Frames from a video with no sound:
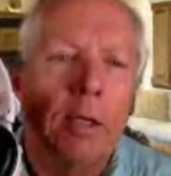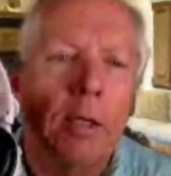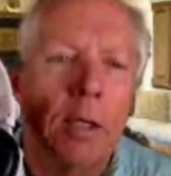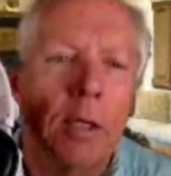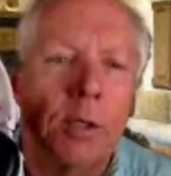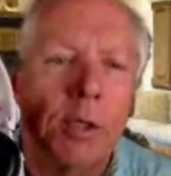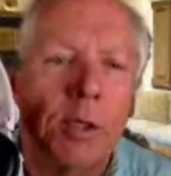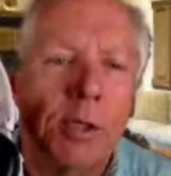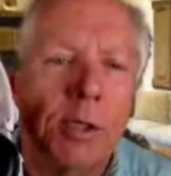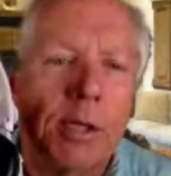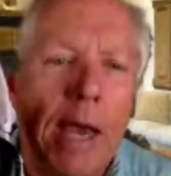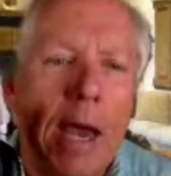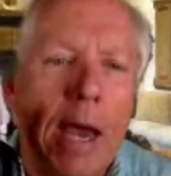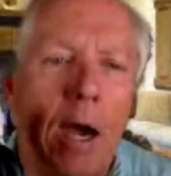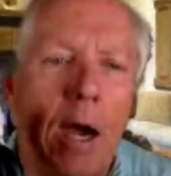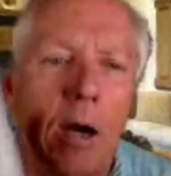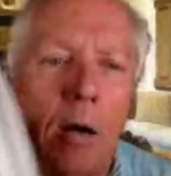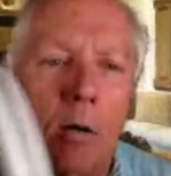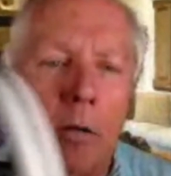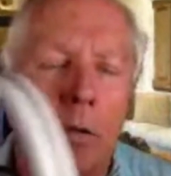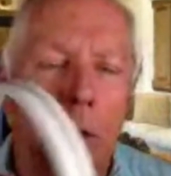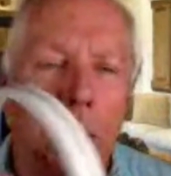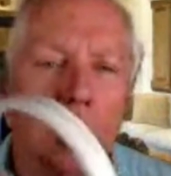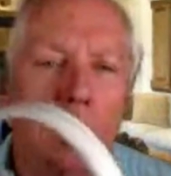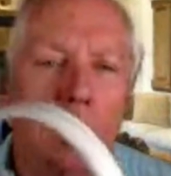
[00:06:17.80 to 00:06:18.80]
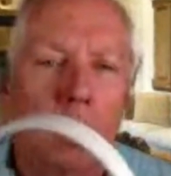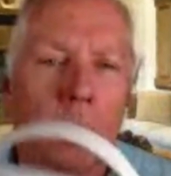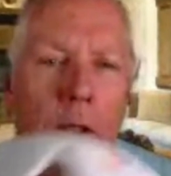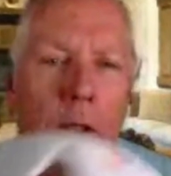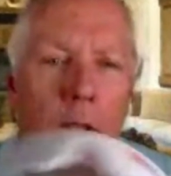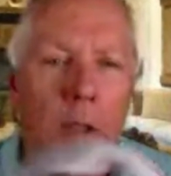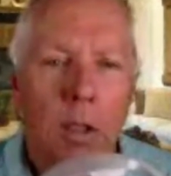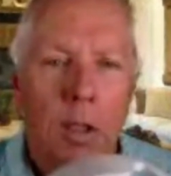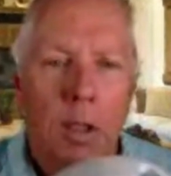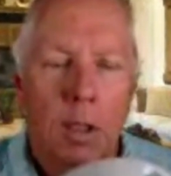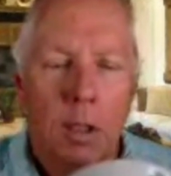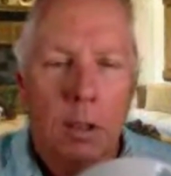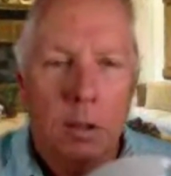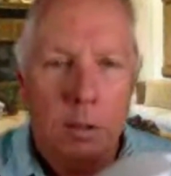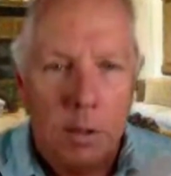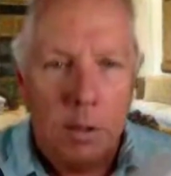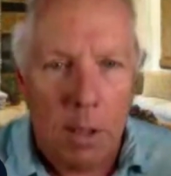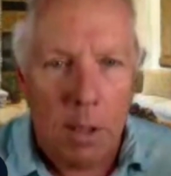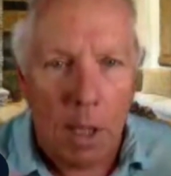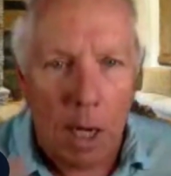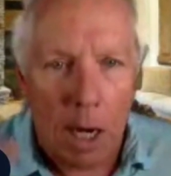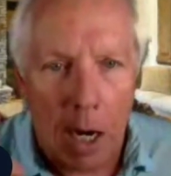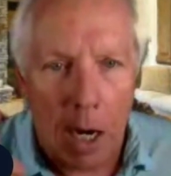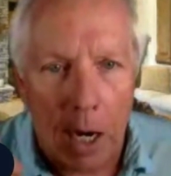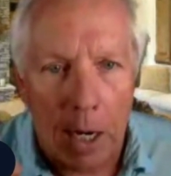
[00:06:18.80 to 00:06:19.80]
and sound into
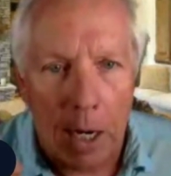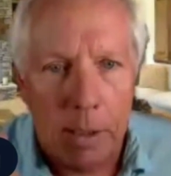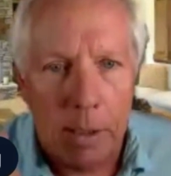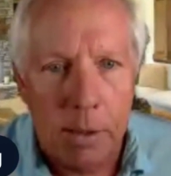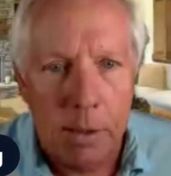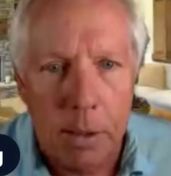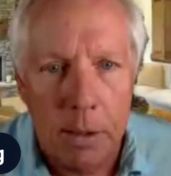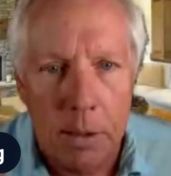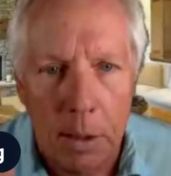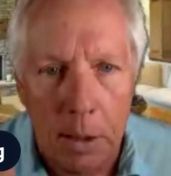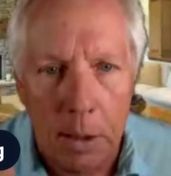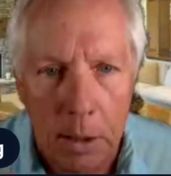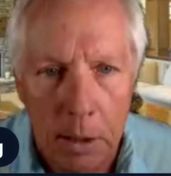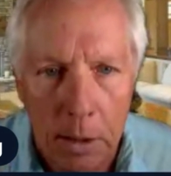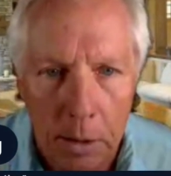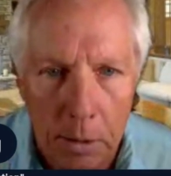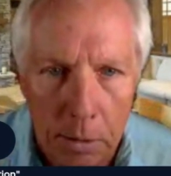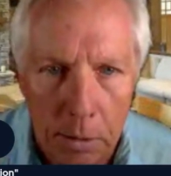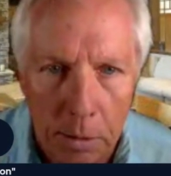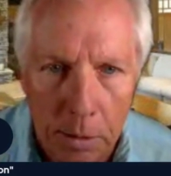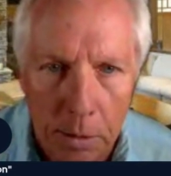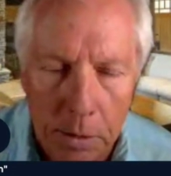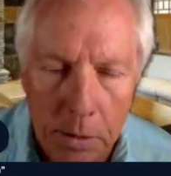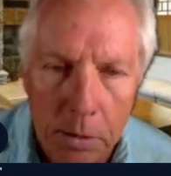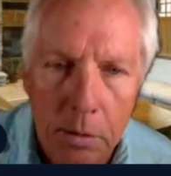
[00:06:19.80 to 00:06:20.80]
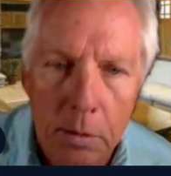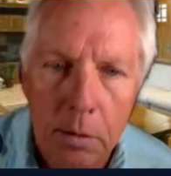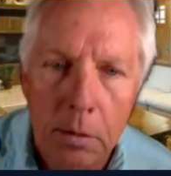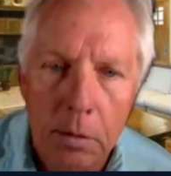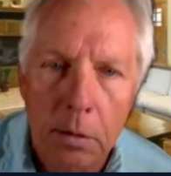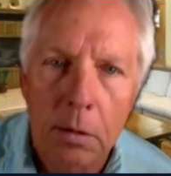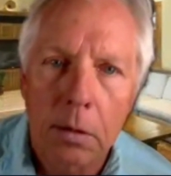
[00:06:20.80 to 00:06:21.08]
the eyes and the ears.